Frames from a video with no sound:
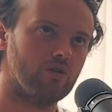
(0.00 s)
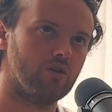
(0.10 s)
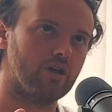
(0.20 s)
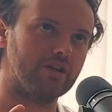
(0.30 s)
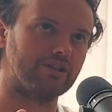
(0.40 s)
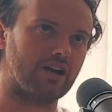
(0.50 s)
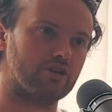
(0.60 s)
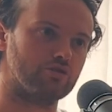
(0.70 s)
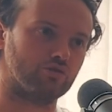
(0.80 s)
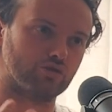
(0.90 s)
Is that
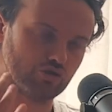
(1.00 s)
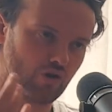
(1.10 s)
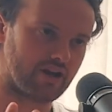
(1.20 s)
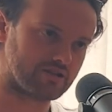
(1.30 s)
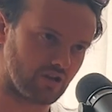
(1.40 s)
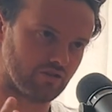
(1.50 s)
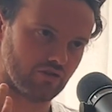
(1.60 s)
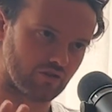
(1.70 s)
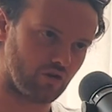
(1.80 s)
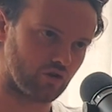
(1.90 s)
because you're stressed under
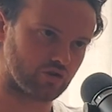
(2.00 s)
the cosh?